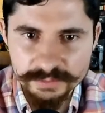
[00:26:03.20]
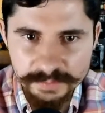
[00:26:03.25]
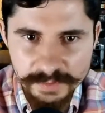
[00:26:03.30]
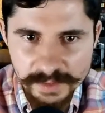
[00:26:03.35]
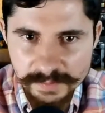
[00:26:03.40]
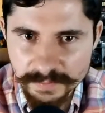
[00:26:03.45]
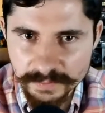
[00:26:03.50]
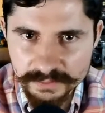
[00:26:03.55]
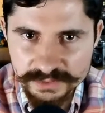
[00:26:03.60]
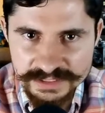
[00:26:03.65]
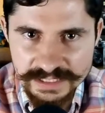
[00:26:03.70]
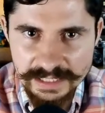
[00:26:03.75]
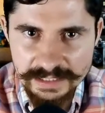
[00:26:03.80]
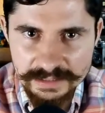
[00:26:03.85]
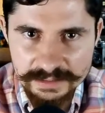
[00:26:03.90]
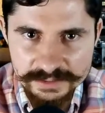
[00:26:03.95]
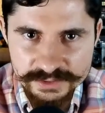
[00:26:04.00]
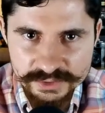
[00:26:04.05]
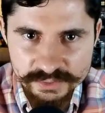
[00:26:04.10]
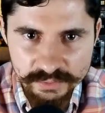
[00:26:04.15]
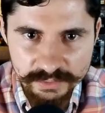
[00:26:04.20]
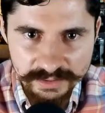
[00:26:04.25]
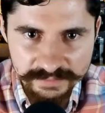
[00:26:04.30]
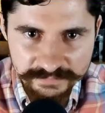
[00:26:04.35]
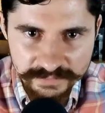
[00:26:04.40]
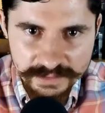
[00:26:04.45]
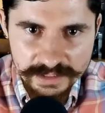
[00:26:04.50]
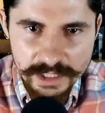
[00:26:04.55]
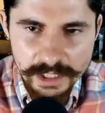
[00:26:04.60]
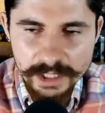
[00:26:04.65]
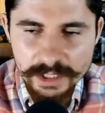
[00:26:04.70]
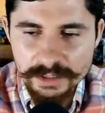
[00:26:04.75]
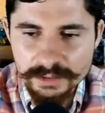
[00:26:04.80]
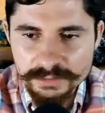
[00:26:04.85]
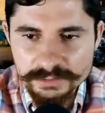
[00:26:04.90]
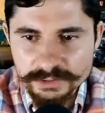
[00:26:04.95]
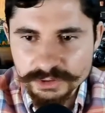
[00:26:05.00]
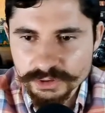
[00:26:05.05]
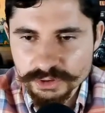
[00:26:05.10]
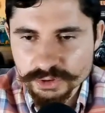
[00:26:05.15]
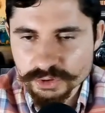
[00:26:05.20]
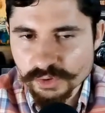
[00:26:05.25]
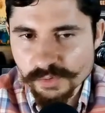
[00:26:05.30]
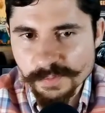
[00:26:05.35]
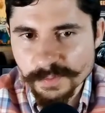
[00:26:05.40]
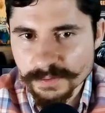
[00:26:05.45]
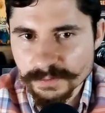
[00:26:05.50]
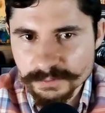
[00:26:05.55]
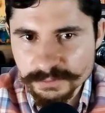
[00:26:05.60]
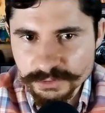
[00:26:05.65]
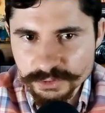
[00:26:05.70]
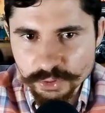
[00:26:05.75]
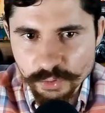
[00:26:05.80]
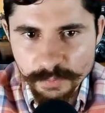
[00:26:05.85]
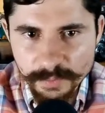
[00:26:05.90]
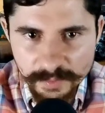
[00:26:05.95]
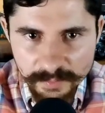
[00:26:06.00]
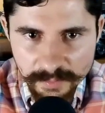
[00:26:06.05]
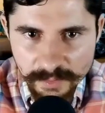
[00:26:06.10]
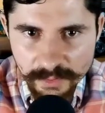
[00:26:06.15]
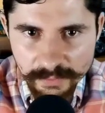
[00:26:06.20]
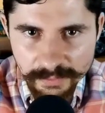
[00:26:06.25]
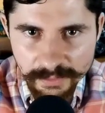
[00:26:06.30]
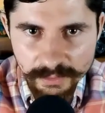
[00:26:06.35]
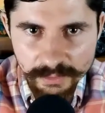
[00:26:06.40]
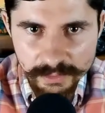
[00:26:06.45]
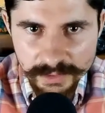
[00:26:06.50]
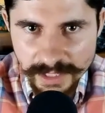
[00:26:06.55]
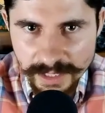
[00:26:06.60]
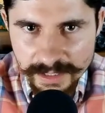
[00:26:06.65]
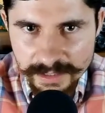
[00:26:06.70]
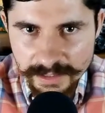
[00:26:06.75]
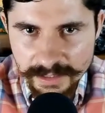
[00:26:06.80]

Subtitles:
people, cyclists or whatever. Super, super boring, okay?